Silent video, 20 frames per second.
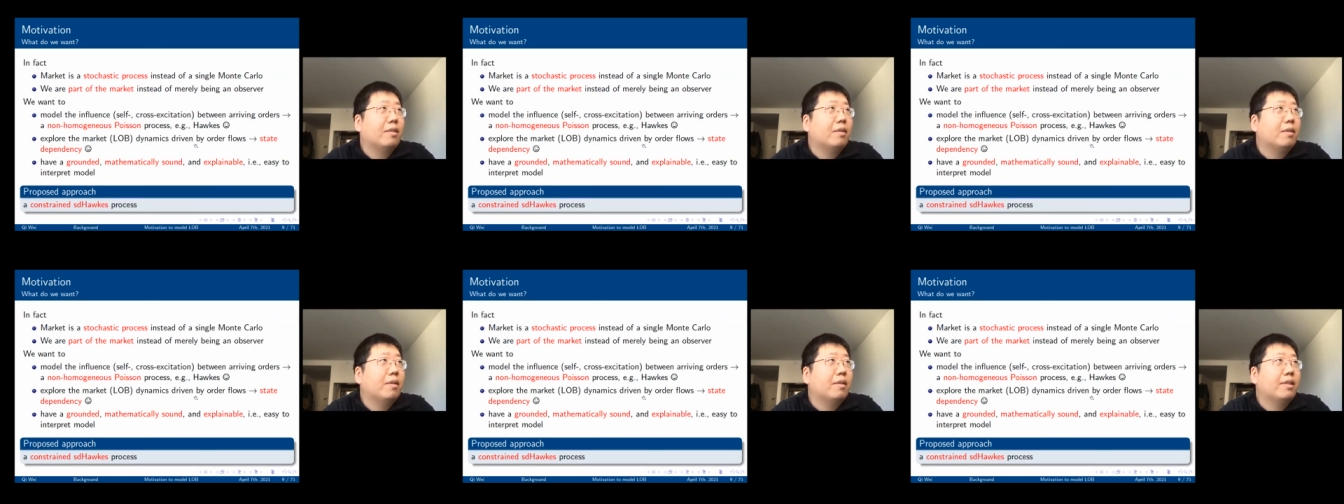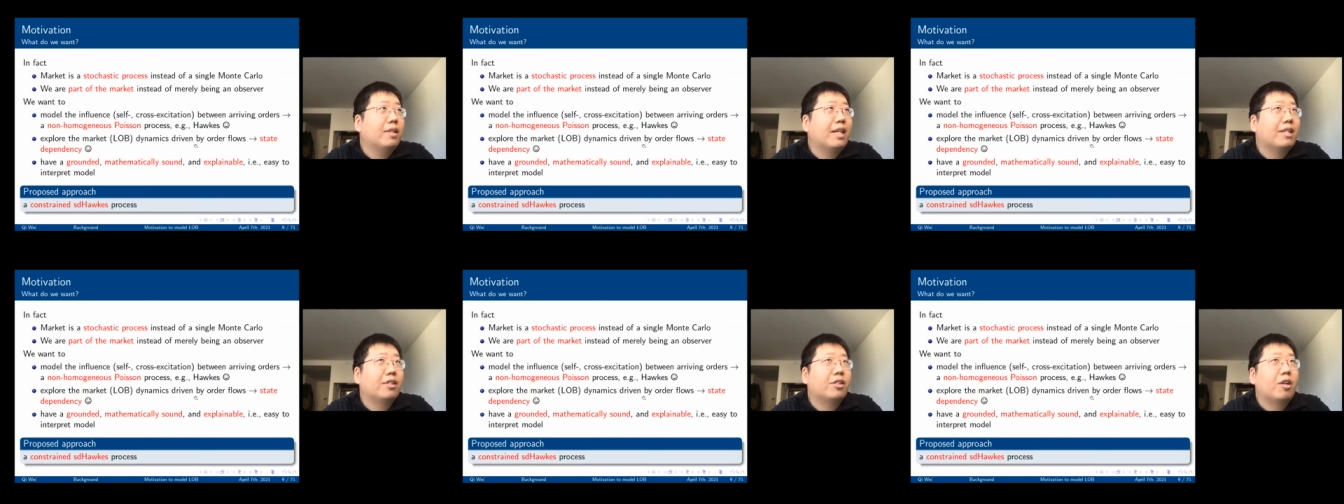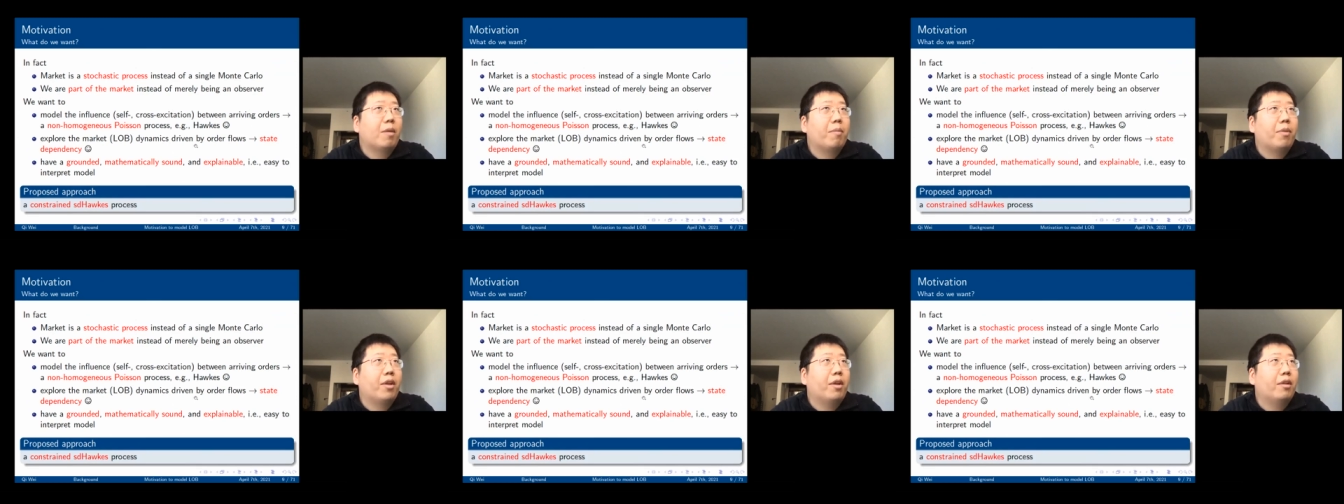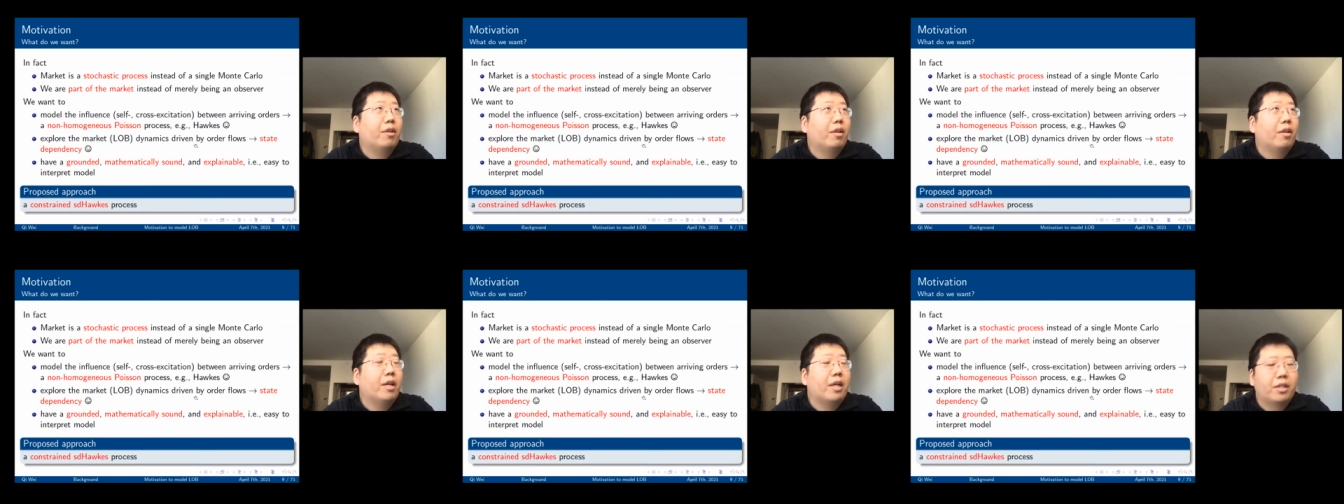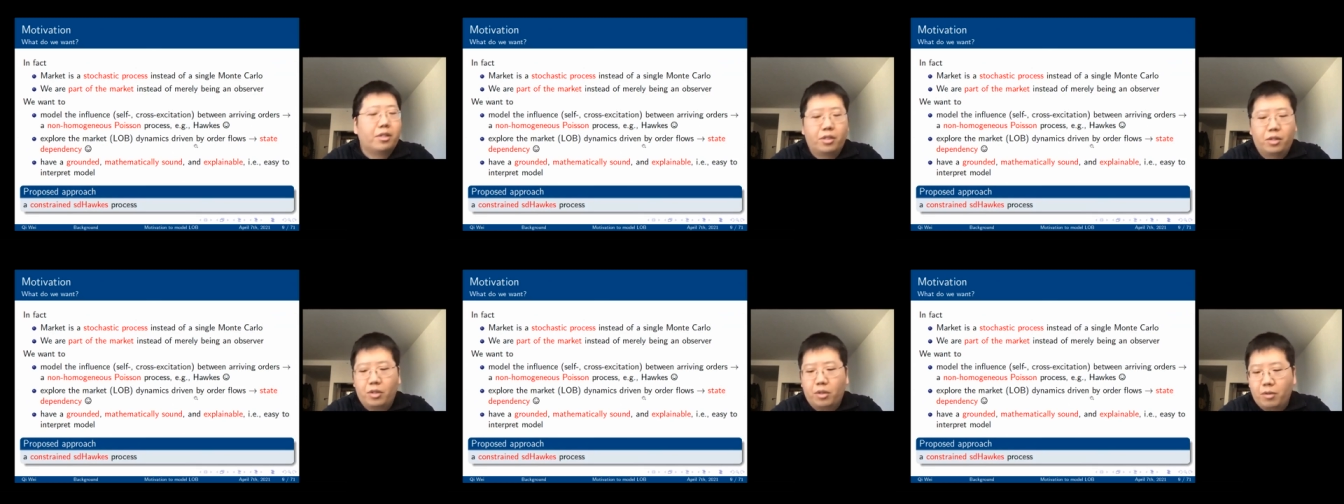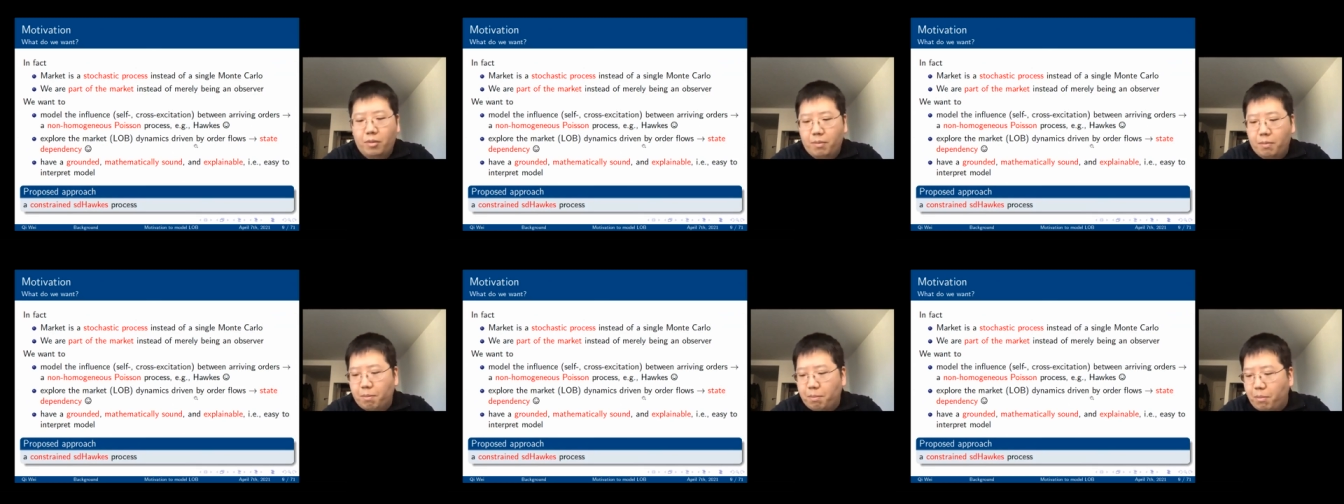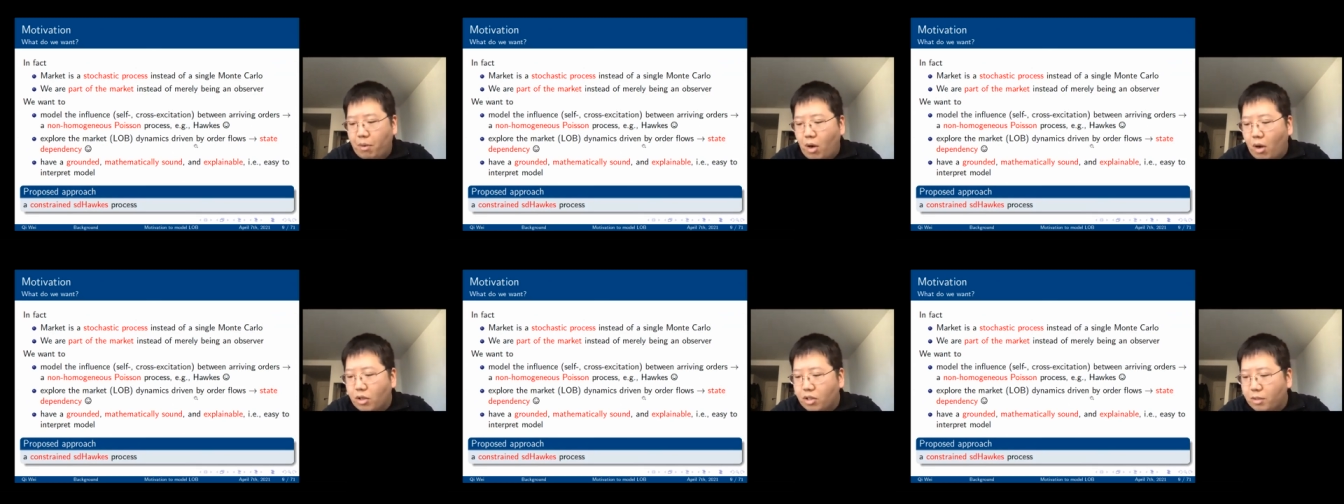that's something it's not
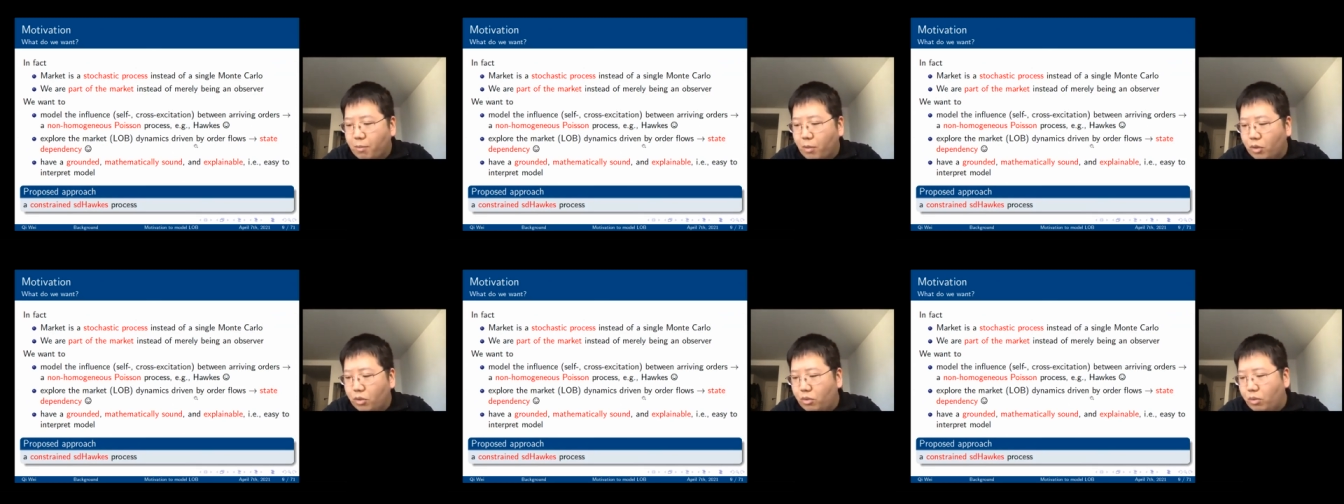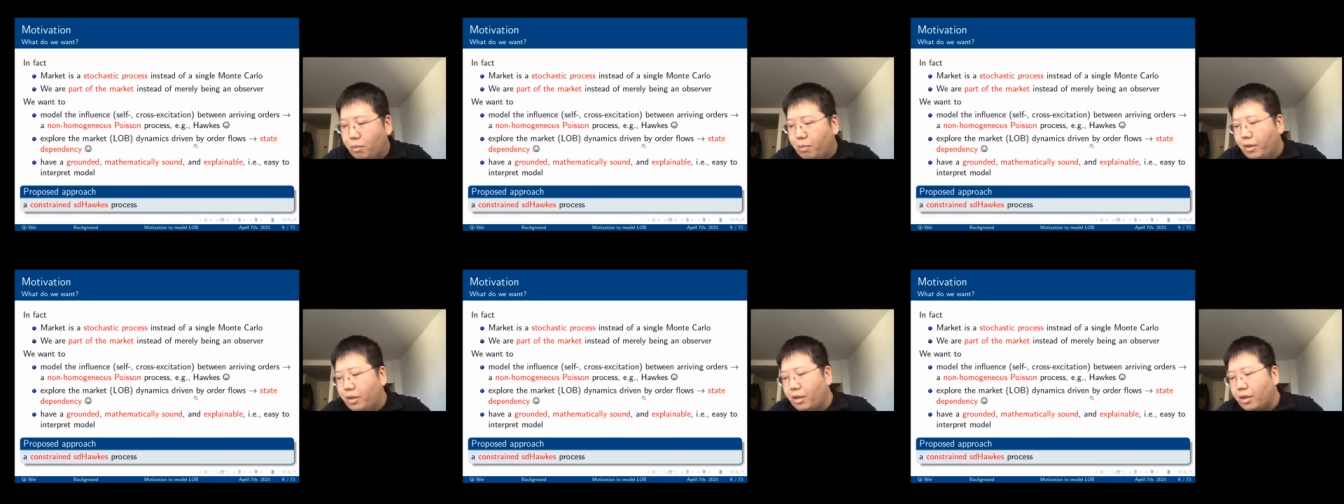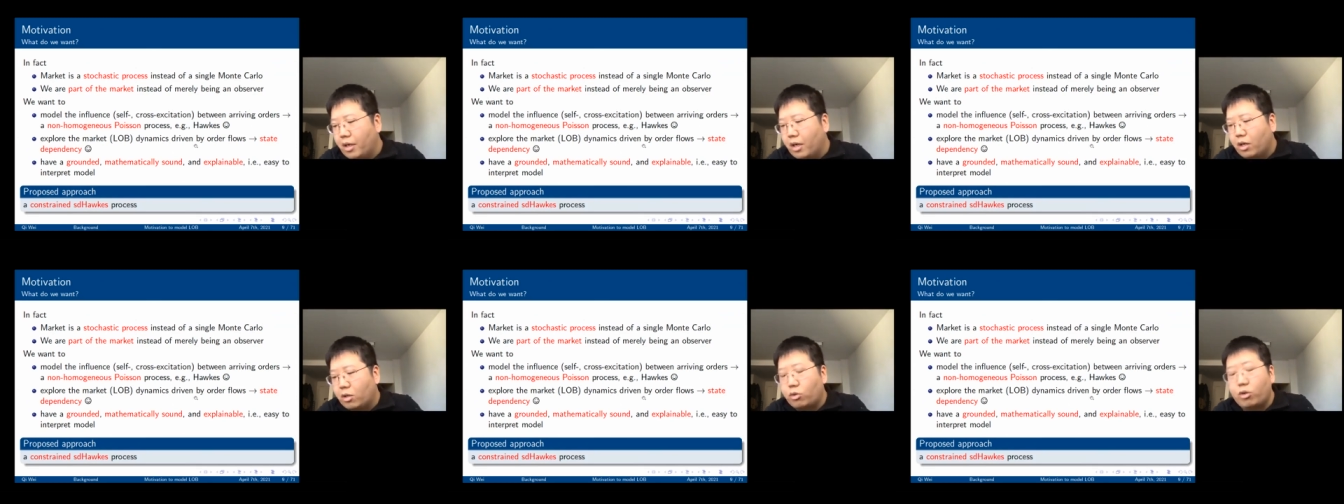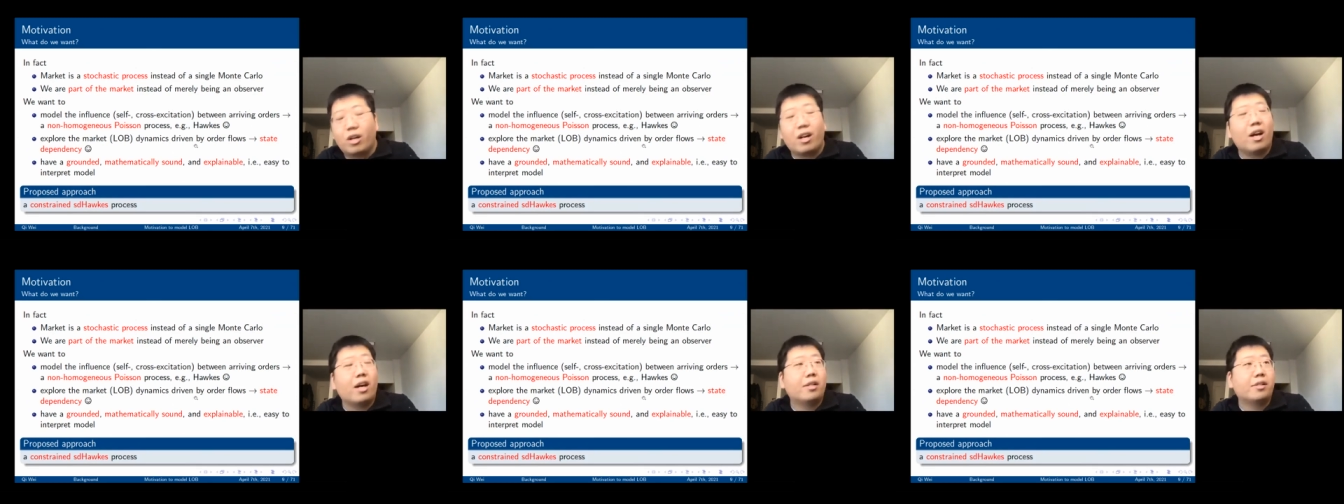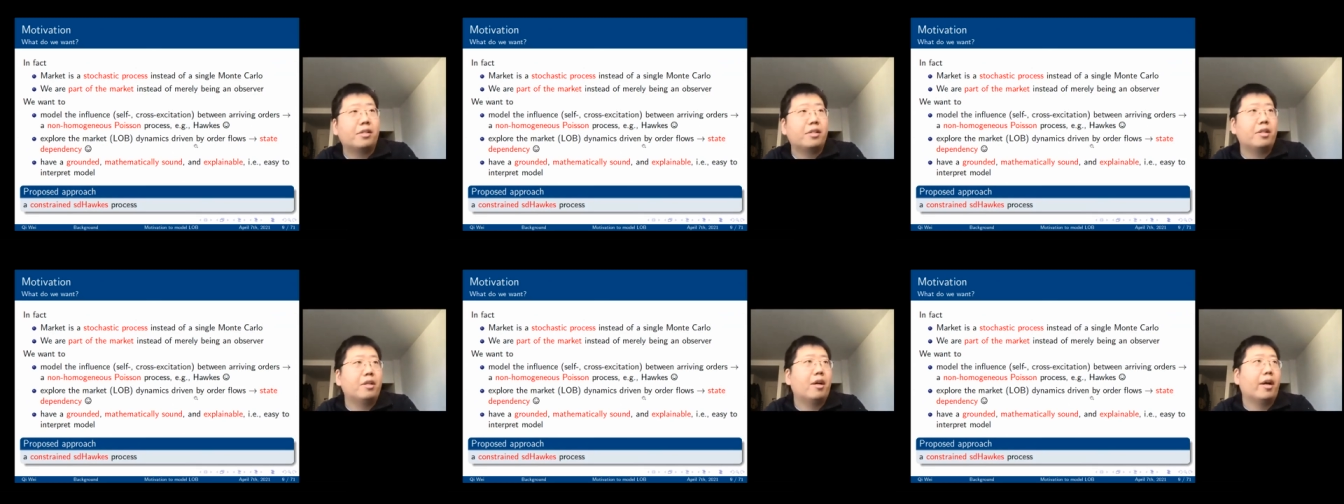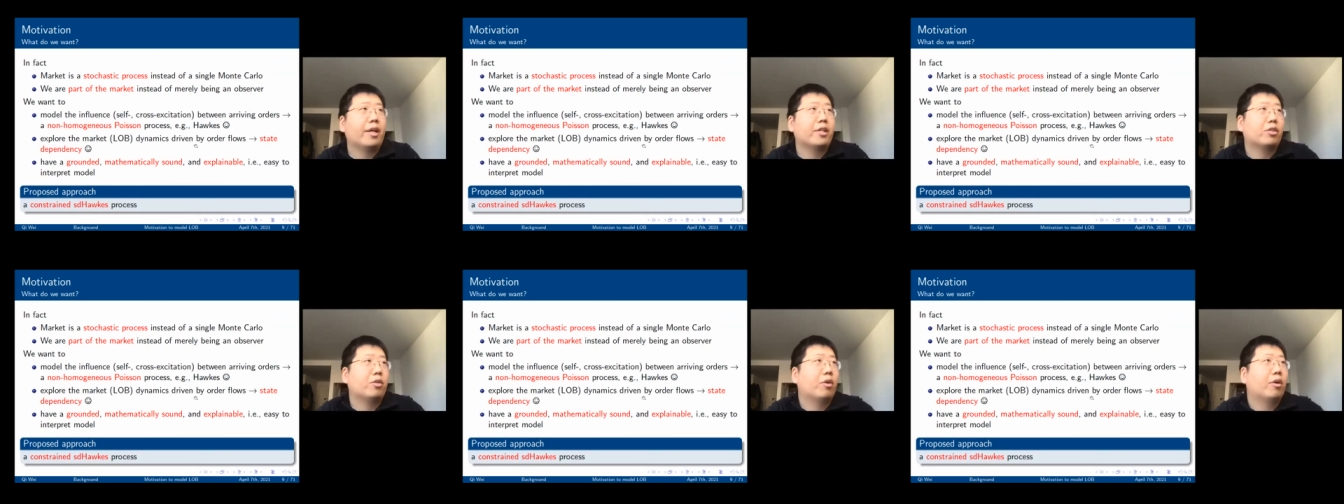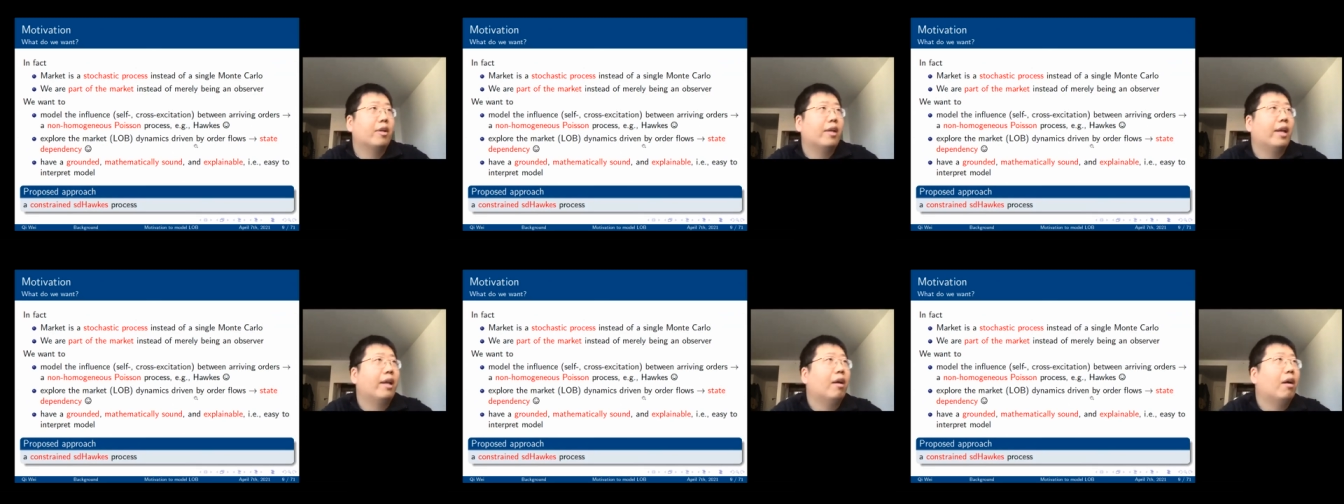possible to be realized in historical
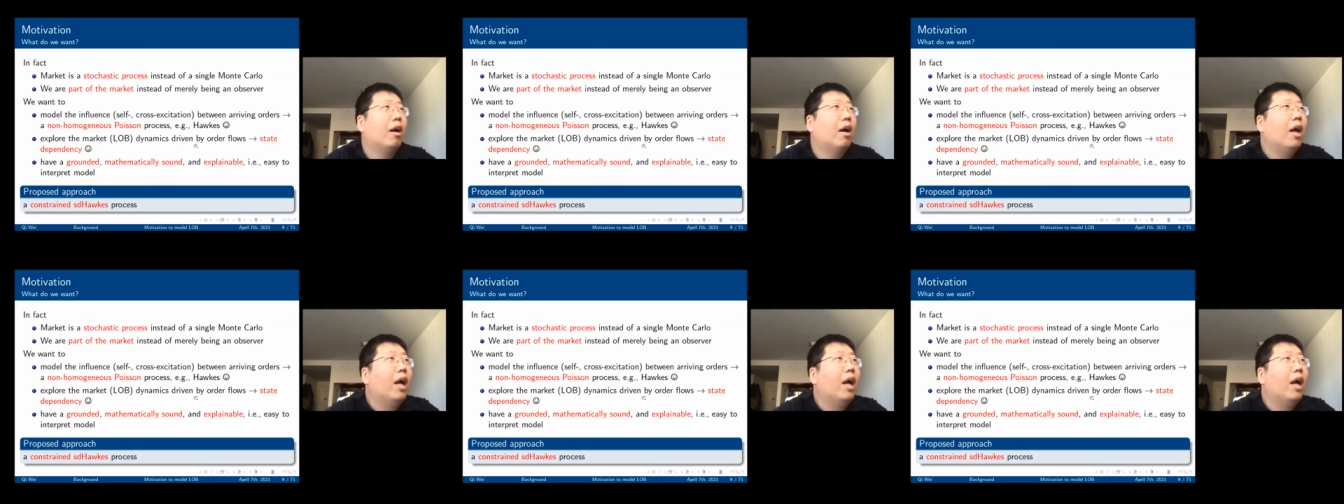data.